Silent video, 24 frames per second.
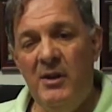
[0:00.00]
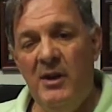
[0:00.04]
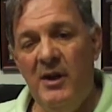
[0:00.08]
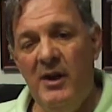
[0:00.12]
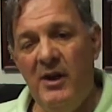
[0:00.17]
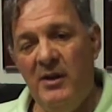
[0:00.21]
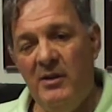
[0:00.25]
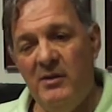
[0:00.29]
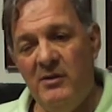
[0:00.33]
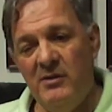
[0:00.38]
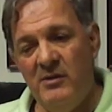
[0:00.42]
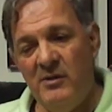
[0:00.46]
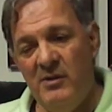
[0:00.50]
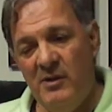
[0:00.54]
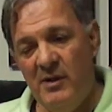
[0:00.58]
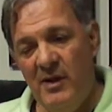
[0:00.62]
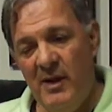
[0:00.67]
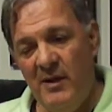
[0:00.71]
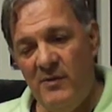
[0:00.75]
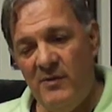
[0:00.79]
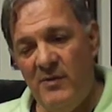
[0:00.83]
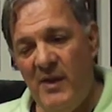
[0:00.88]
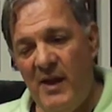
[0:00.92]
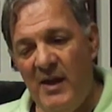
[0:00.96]
And
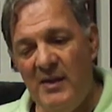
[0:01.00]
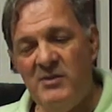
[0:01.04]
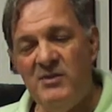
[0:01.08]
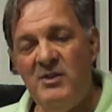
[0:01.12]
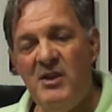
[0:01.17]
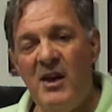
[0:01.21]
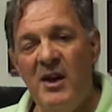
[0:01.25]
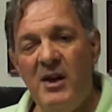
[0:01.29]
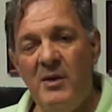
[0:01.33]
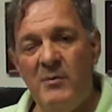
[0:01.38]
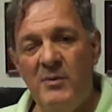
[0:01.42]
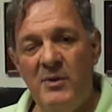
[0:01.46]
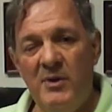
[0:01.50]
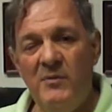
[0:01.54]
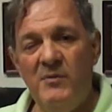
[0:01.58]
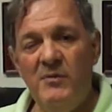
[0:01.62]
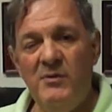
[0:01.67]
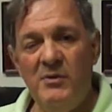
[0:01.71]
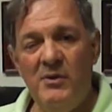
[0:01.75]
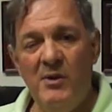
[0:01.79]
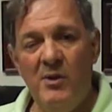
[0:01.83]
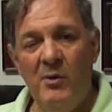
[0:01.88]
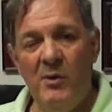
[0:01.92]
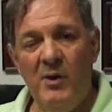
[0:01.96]
at that time,
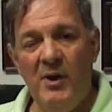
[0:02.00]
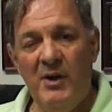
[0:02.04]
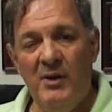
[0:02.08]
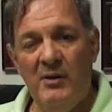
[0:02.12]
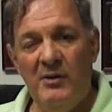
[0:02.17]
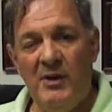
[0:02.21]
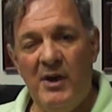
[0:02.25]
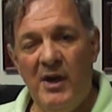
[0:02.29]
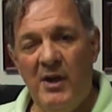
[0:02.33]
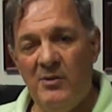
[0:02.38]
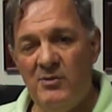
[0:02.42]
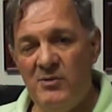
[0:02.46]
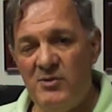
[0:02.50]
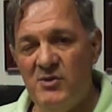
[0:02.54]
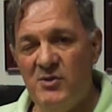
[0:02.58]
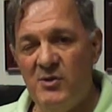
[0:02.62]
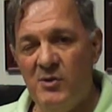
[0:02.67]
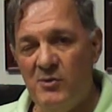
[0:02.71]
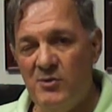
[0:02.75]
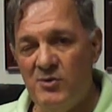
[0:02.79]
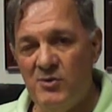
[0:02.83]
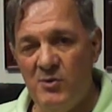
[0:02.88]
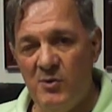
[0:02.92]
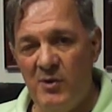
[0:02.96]
even though I allowed
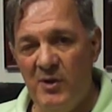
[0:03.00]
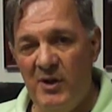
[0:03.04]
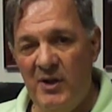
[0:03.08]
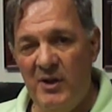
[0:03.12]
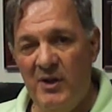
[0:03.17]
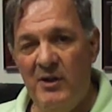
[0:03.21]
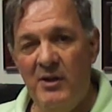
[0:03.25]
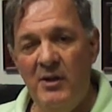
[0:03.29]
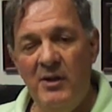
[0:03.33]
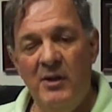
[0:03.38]
surgery,